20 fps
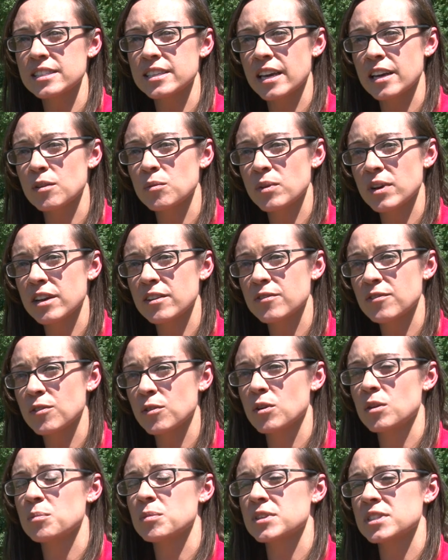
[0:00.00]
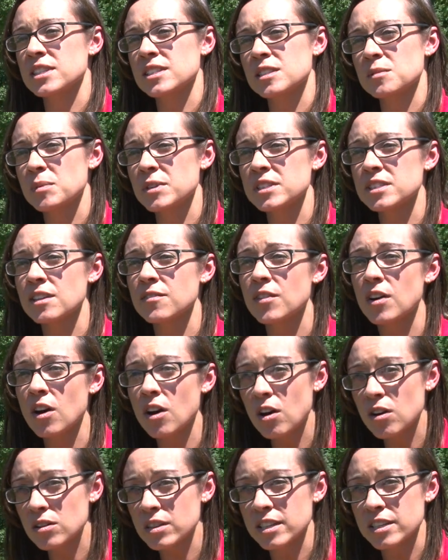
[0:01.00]
getaway for participants of
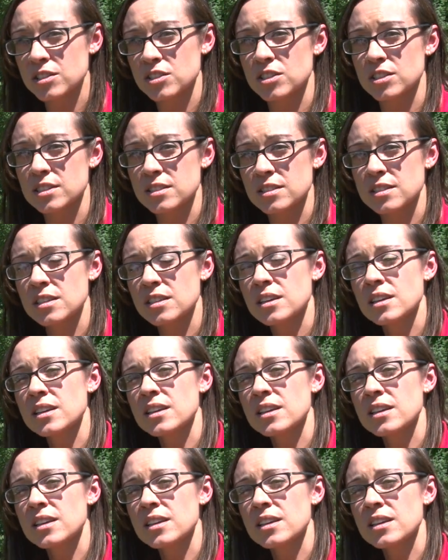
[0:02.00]
all ages.